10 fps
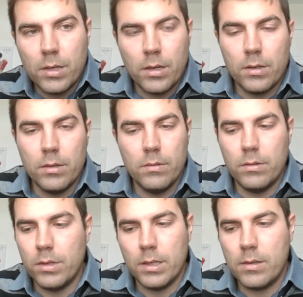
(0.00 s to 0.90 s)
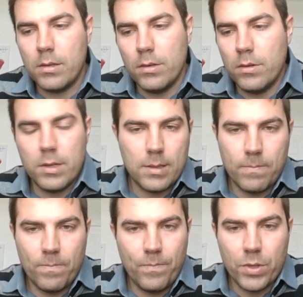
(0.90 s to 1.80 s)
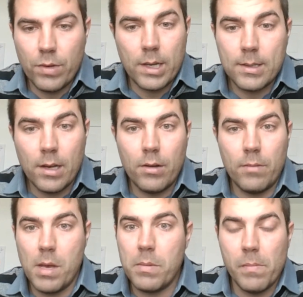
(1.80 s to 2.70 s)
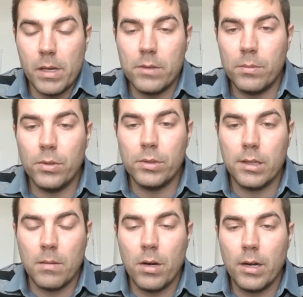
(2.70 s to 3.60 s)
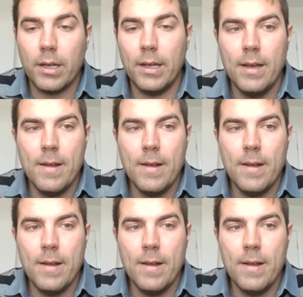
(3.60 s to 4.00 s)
You're just stressed out and maybe miserable that the market